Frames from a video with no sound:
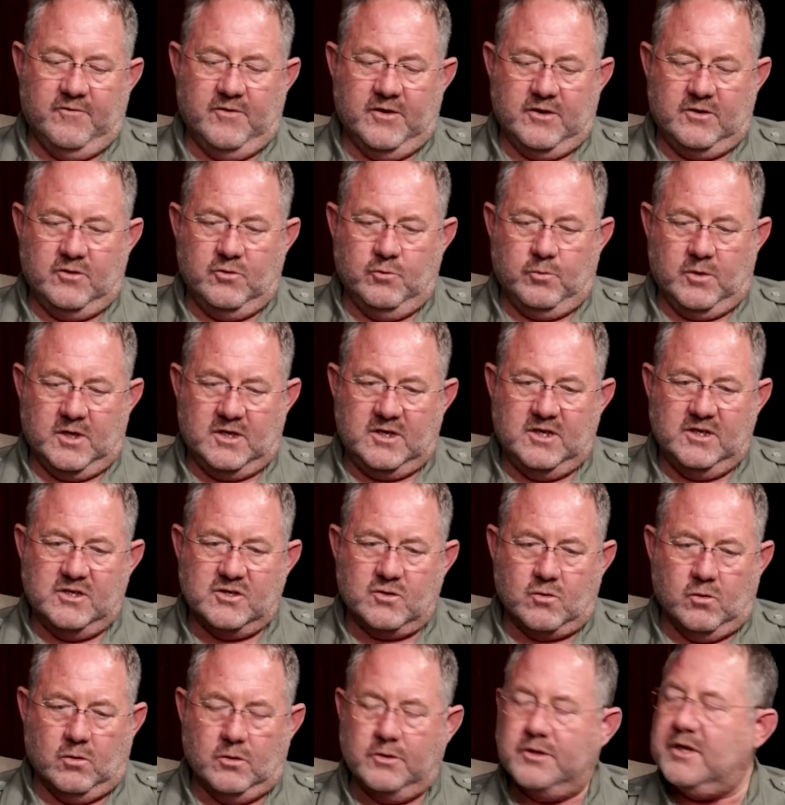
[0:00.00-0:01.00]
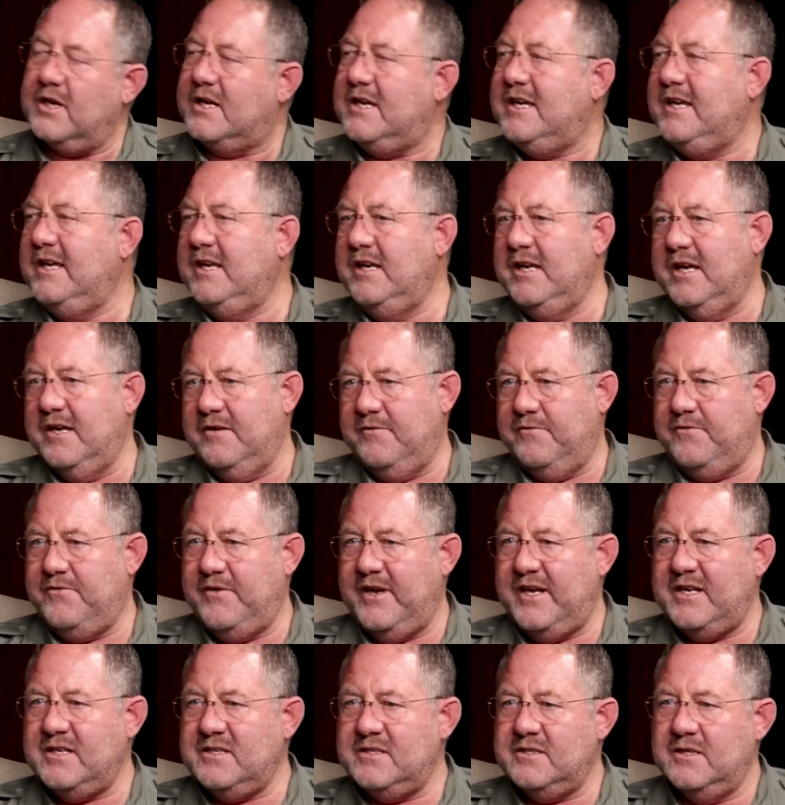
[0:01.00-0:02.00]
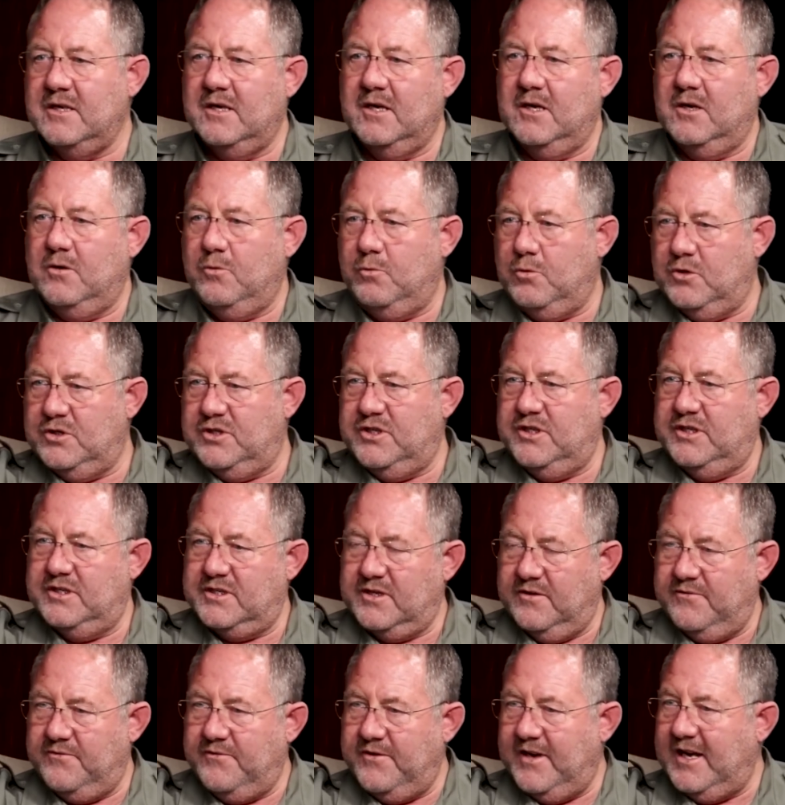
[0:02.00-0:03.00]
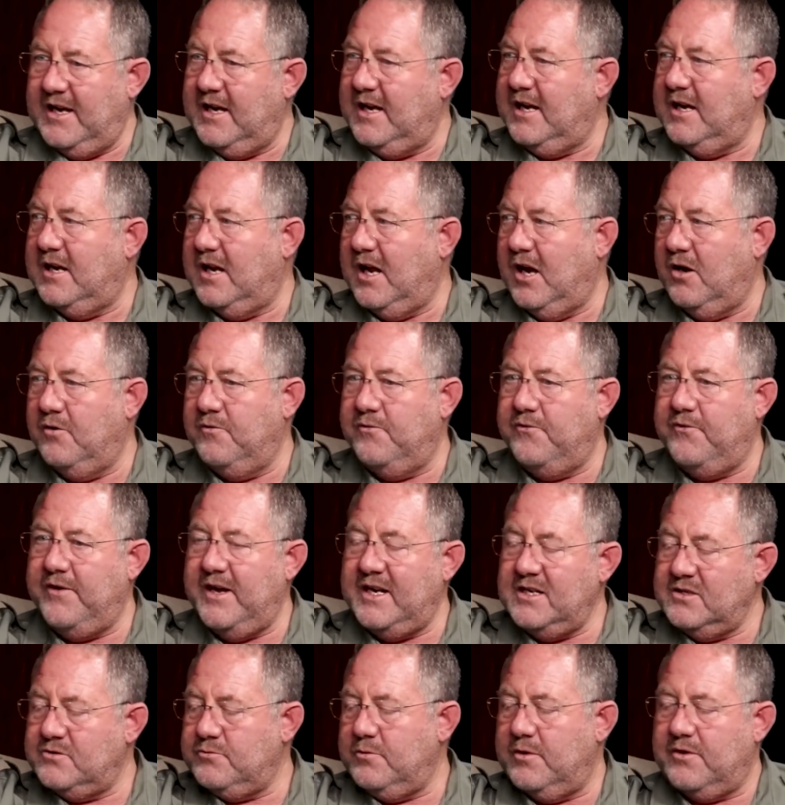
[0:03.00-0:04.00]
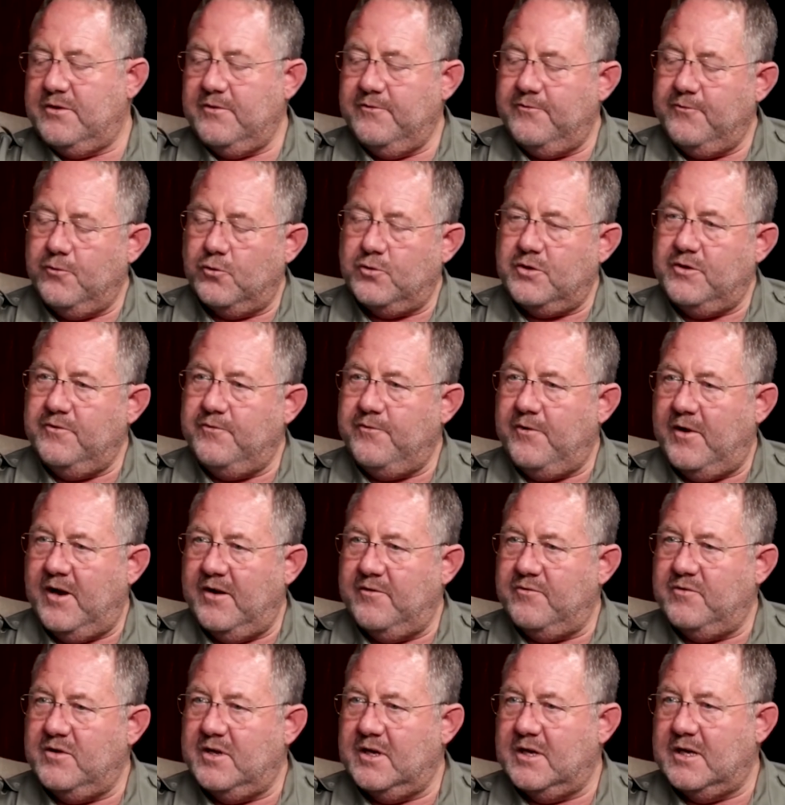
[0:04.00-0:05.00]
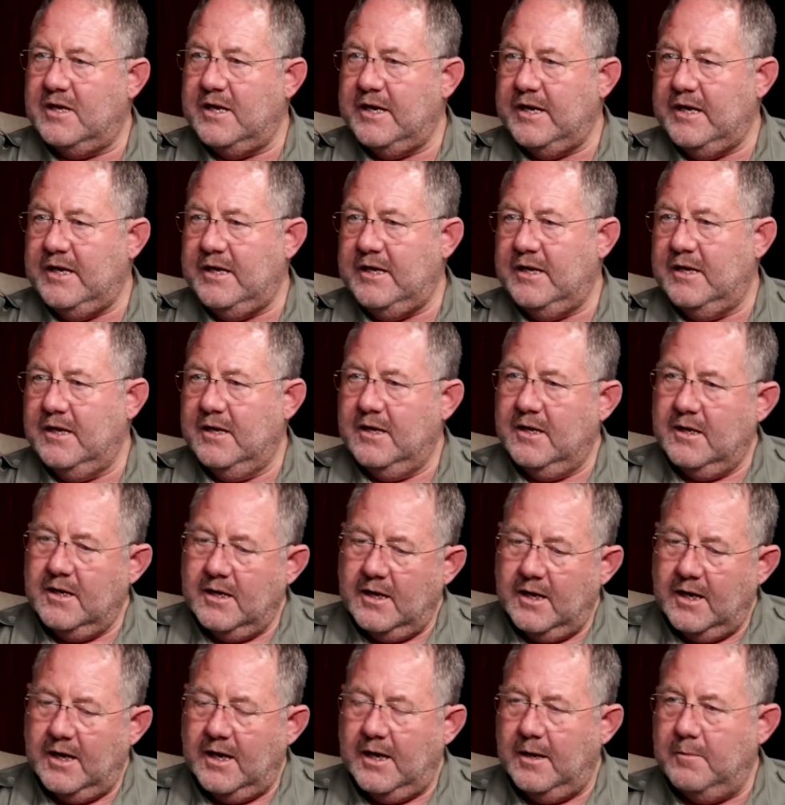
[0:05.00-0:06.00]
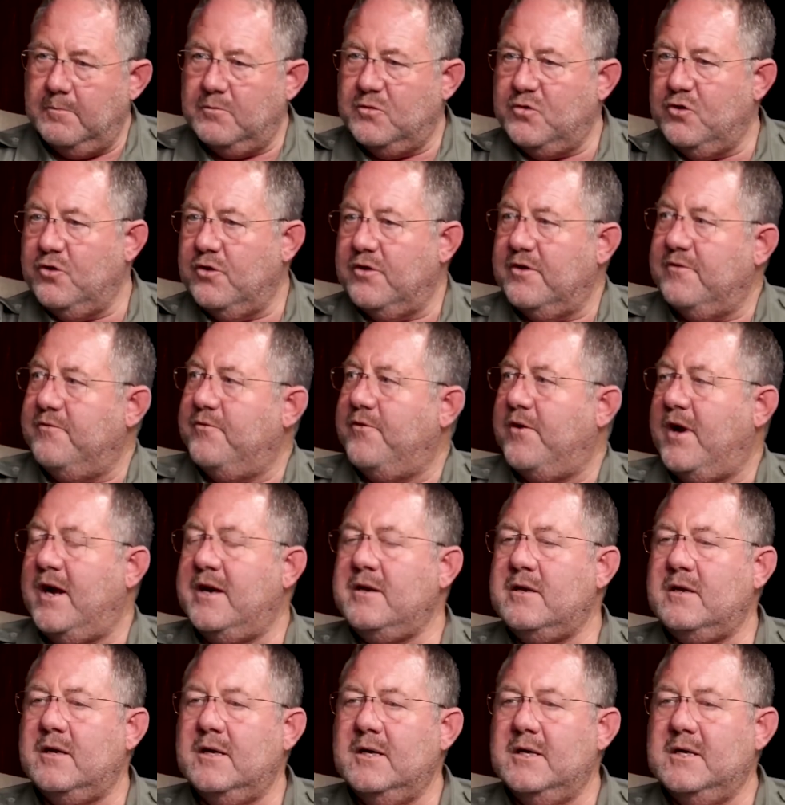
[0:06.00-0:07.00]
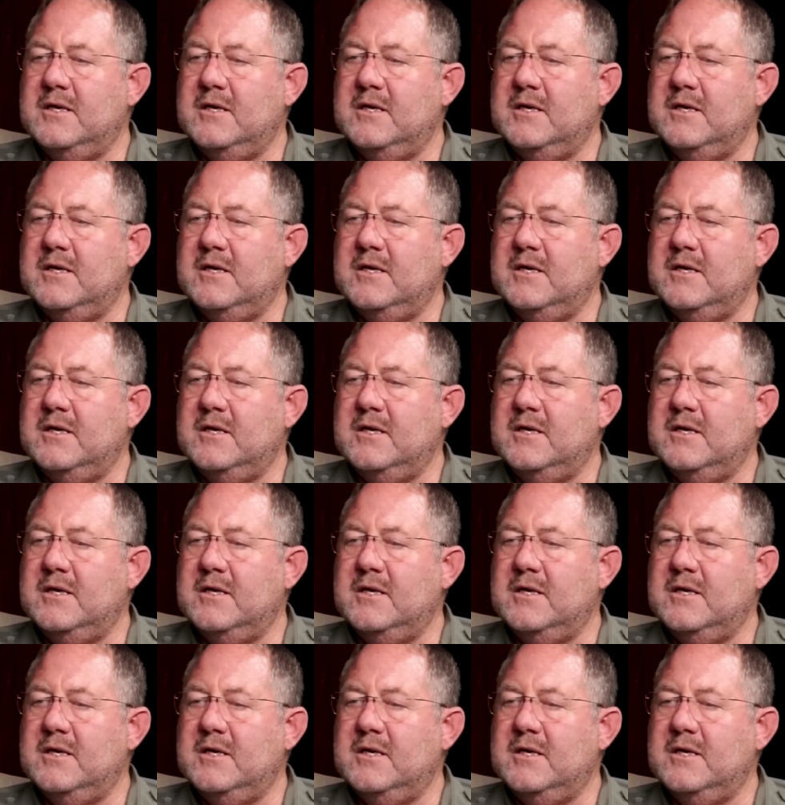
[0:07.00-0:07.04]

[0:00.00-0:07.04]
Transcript: to what is called the Kenyan fence, which is a fairly low fence with a 45-degree to the front.